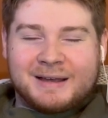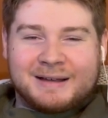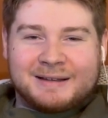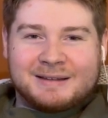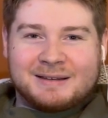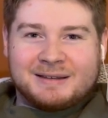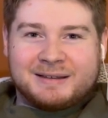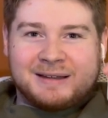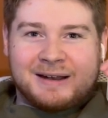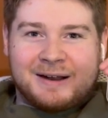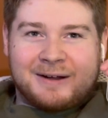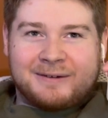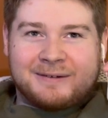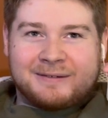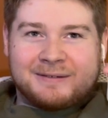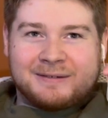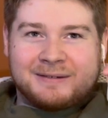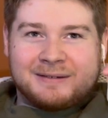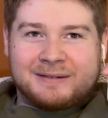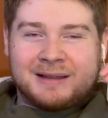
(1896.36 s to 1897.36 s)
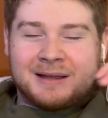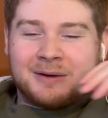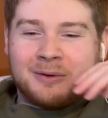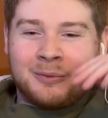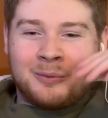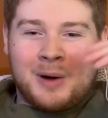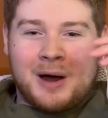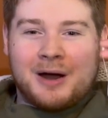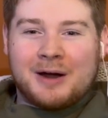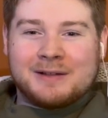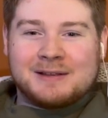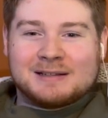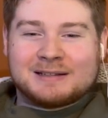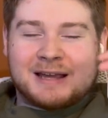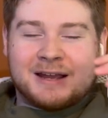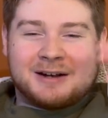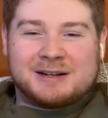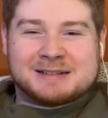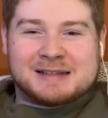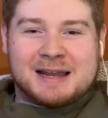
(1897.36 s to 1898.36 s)
you know, like what are these
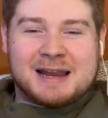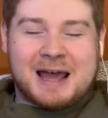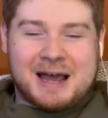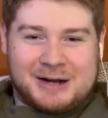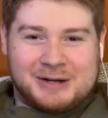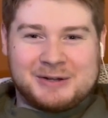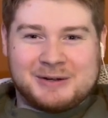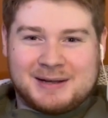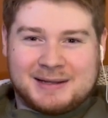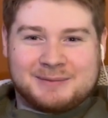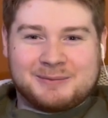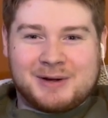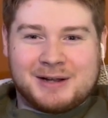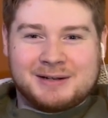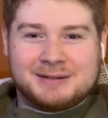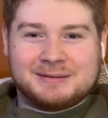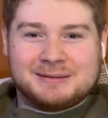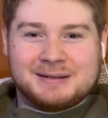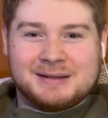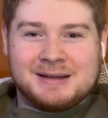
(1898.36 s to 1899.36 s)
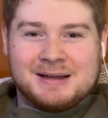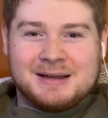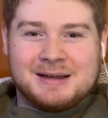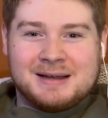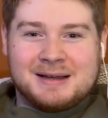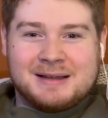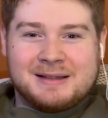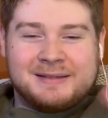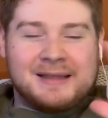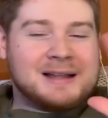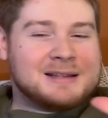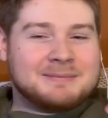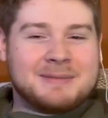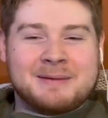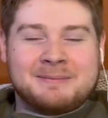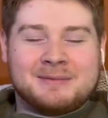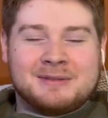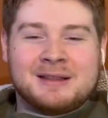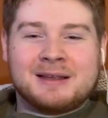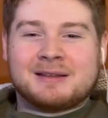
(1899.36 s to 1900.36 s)
scanners and how do you get one? That's
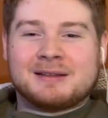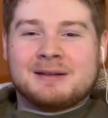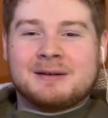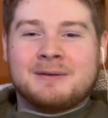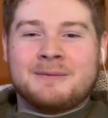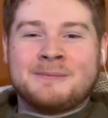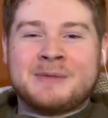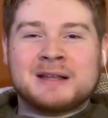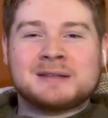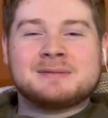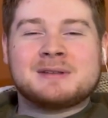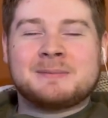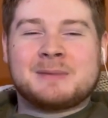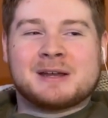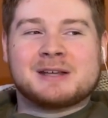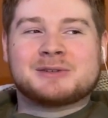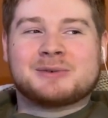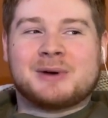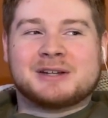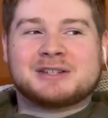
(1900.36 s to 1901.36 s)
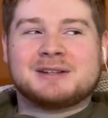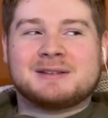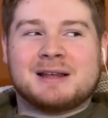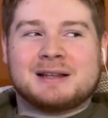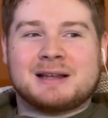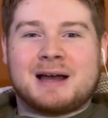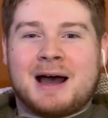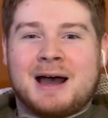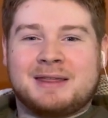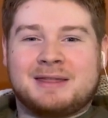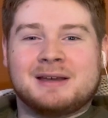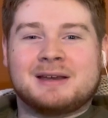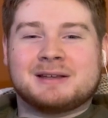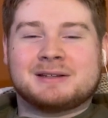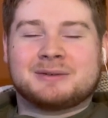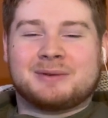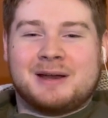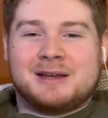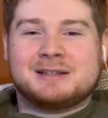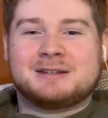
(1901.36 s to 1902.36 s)
the biggest question that I think is
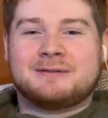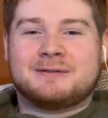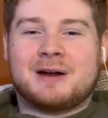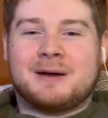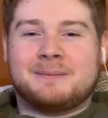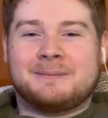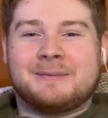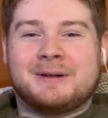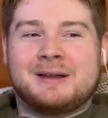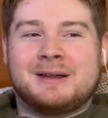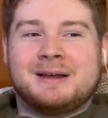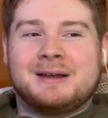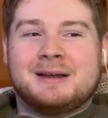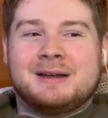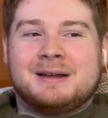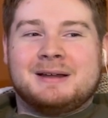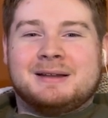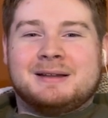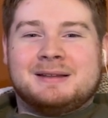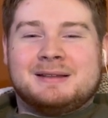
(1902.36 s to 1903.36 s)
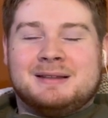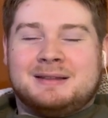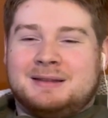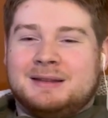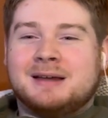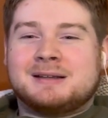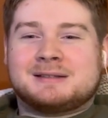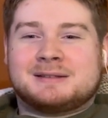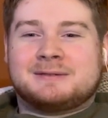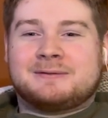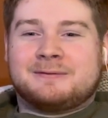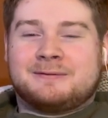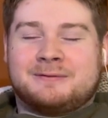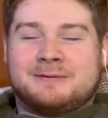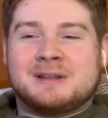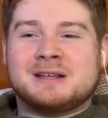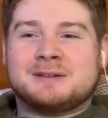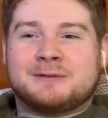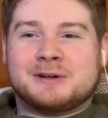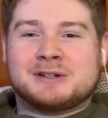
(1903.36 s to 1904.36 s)
raised from
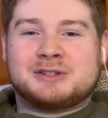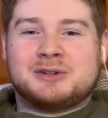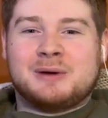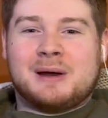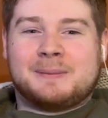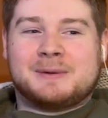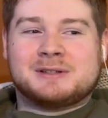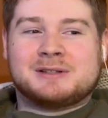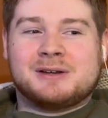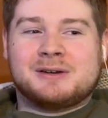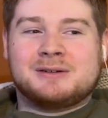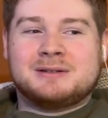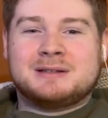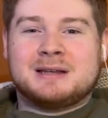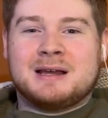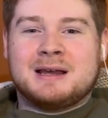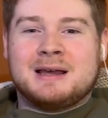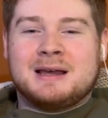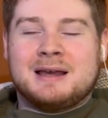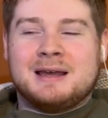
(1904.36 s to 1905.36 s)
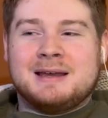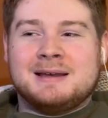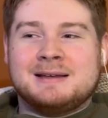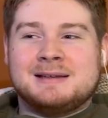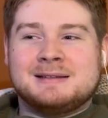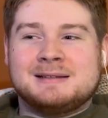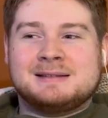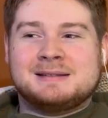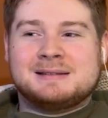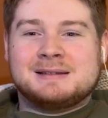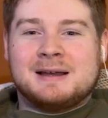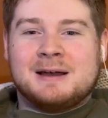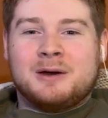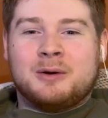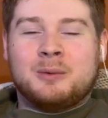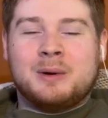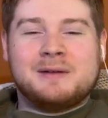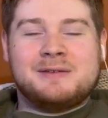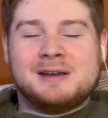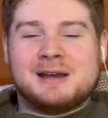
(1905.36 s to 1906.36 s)
these first two episodes is
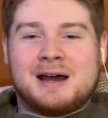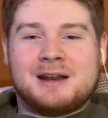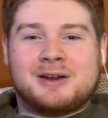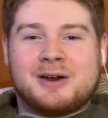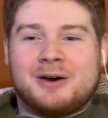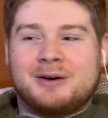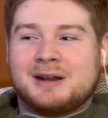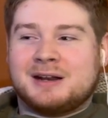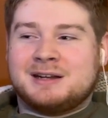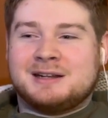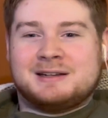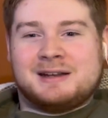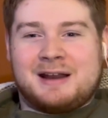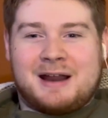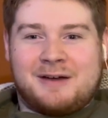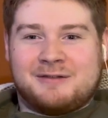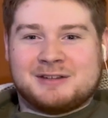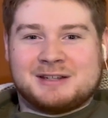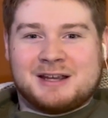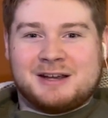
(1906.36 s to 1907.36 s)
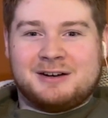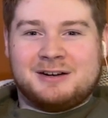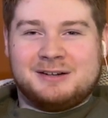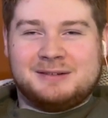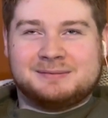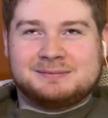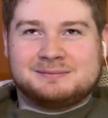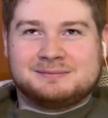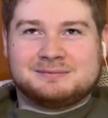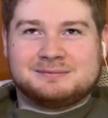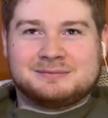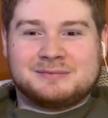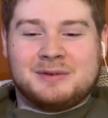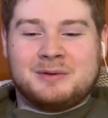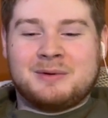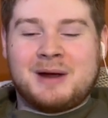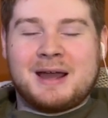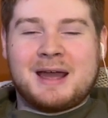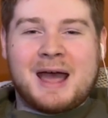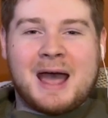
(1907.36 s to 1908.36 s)
what if he got a code and he didn't have a scanner?
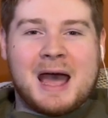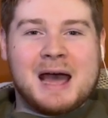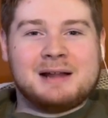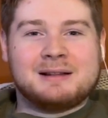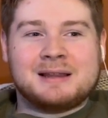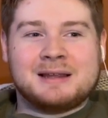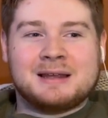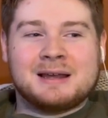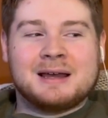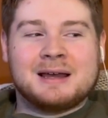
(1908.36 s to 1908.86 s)
Right? How like